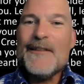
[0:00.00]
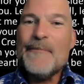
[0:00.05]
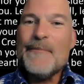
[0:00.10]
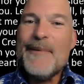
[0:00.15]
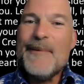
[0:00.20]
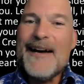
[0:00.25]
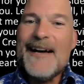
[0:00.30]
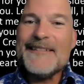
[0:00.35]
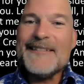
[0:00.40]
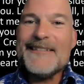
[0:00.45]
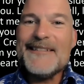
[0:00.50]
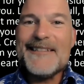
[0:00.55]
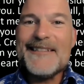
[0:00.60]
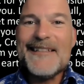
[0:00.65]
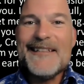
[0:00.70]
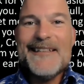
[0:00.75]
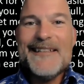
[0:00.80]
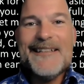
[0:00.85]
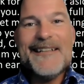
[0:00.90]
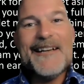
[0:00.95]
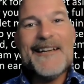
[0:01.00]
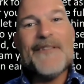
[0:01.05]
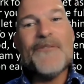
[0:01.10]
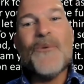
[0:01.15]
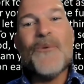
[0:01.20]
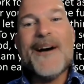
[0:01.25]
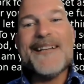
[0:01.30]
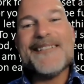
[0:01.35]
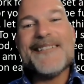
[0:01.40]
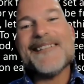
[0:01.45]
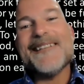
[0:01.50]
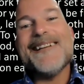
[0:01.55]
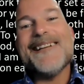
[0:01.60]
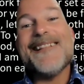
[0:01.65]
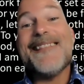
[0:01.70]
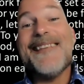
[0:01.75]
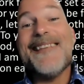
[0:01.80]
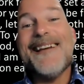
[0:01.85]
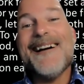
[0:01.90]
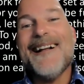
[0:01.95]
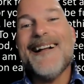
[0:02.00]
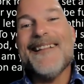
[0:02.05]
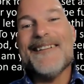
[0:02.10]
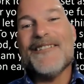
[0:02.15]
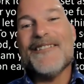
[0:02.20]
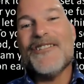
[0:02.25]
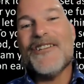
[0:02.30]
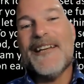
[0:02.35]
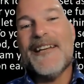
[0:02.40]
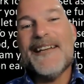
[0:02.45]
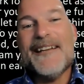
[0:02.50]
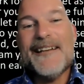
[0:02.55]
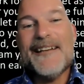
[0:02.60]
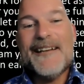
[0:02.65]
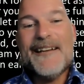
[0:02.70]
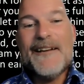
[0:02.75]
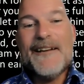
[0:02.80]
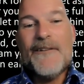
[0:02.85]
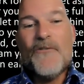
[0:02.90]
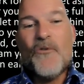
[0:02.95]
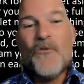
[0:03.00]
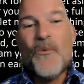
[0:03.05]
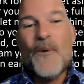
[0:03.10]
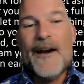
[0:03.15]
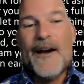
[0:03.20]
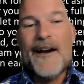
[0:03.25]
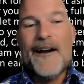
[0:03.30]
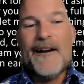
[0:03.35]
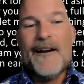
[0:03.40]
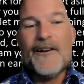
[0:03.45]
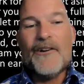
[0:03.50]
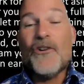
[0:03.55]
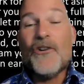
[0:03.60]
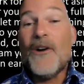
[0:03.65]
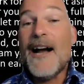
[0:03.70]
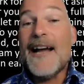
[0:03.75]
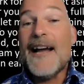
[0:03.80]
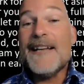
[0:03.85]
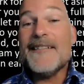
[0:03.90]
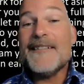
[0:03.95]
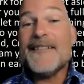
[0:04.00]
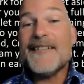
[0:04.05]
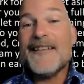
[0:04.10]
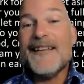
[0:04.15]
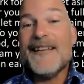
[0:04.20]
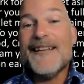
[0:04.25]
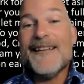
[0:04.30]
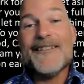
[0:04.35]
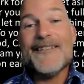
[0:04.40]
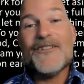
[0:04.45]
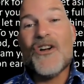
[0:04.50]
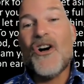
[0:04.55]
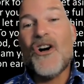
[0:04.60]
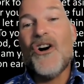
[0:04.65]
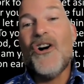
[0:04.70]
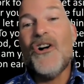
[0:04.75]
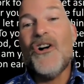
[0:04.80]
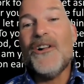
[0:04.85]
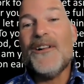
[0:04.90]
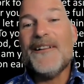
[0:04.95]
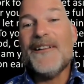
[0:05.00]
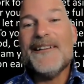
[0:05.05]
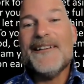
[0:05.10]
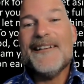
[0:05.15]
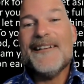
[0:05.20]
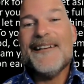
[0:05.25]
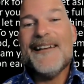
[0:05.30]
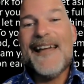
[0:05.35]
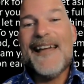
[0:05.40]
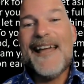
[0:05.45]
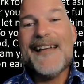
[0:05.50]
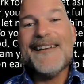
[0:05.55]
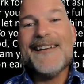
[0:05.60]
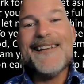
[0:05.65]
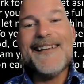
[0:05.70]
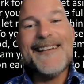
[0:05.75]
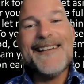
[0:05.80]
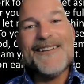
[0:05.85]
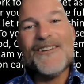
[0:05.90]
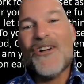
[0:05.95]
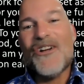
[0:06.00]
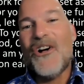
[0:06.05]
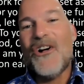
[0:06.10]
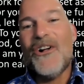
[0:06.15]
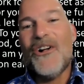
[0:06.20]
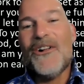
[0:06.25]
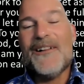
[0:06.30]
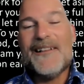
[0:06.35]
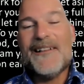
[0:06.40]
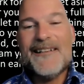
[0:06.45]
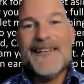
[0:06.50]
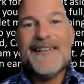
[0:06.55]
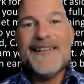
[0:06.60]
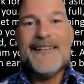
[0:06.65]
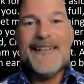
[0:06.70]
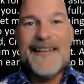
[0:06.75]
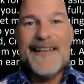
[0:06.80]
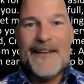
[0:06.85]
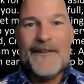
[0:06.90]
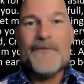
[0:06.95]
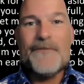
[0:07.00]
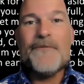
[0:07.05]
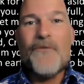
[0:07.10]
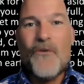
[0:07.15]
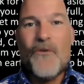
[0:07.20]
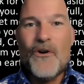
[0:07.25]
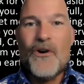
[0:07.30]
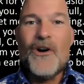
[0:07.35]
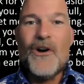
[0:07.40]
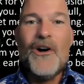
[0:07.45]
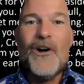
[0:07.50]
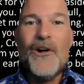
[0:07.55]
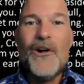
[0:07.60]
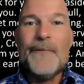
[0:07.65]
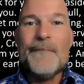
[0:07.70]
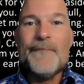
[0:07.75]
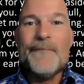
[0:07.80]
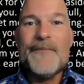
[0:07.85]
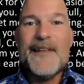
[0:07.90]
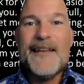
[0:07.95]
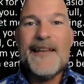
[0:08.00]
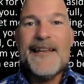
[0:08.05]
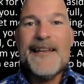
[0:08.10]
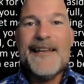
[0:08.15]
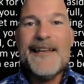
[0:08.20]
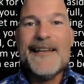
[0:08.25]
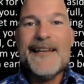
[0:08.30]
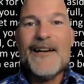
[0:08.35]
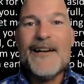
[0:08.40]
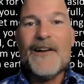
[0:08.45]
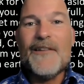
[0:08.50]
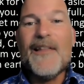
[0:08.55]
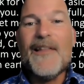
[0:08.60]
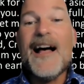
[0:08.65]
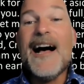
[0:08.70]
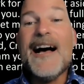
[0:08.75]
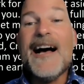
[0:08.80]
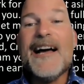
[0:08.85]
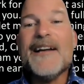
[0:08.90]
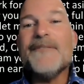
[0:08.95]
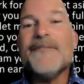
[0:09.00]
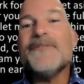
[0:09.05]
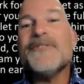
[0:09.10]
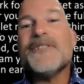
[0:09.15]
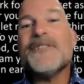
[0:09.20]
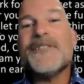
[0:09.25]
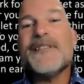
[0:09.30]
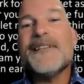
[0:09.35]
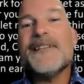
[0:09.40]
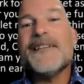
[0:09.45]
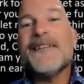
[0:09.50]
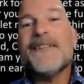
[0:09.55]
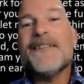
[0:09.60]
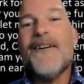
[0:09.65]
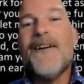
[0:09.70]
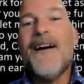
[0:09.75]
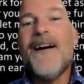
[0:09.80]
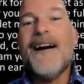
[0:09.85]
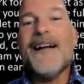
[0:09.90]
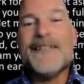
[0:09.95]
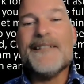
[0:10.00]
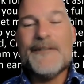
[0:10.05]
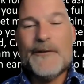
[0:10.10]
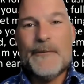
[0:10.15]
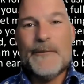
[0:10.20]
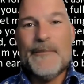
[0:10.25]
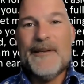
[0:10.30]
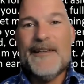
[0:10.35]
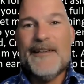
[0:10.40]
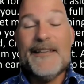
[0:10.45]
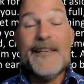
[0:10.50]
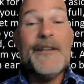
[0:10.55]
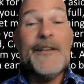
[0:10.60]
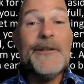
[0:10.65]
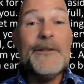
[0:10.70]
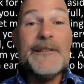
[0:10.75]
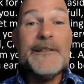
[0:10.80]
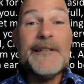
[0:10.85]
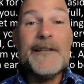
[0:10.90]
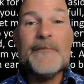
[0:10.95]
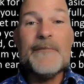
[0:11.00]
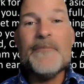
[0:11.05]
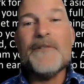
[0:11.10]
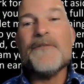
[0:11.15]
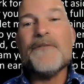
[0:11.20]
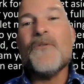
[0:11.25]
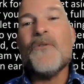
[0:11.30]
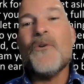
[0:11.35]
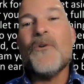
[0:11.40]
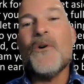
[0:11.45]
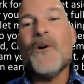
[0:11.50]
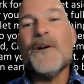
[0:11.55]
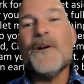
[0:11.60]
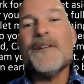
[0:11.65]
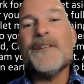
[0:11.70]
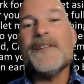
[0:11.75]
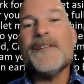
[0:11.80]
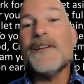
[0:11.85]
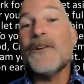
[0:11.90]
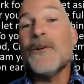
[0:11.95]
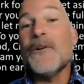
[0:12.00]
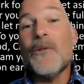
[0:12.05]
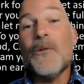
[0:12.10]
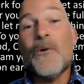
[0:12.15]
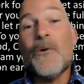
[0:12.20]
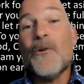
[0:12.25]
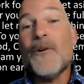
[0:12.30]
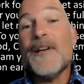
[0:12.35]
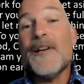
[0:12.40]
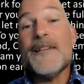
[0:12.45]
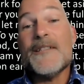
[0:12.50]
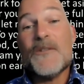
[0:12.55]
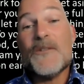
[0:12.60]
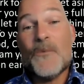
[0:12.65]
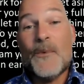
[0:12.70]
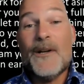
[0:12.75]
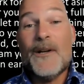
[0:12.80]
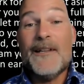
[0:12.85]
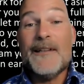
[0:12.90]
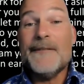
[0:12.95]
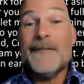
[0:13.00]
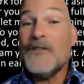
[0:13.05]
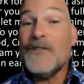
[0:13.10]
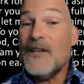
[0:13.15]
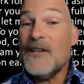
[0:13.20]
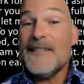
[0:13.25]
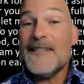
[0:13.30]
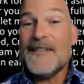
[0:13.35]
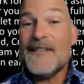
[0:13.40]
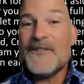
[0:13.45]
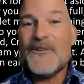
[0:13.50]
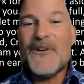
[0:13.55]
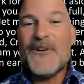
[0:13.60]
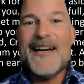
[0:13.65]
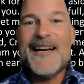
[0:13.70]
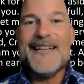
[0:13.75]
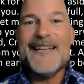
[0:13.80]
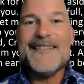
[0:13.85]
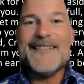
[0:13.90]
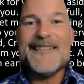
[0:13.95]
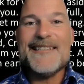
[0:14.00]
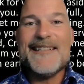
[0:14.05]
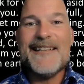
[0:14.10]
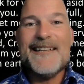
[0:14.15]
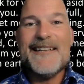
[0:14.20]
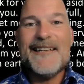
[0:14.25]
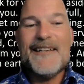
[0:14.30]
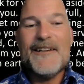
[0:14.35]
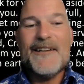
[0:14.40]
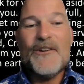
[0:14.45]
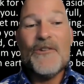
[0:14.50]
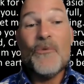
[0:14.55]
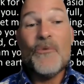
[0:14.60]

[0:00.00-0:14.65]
and the best of Wesleyan theology where Christ is all and in all and for all. And our lives ought to be yielded before the glorious will of Jesus Christ,